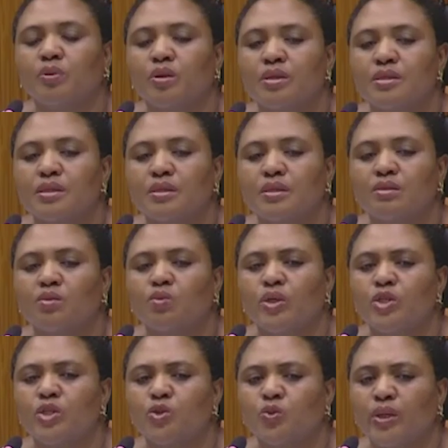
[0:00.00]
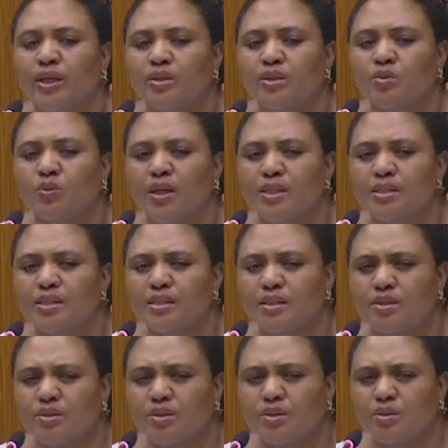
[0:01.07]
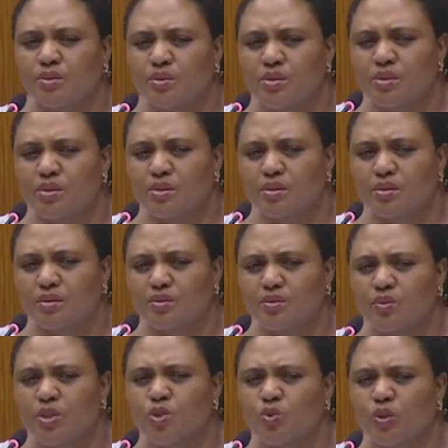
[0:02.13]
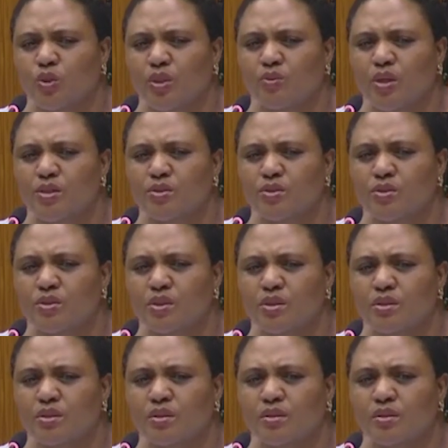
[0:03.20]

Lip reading: Paulsen, which word was it used? Which word was used?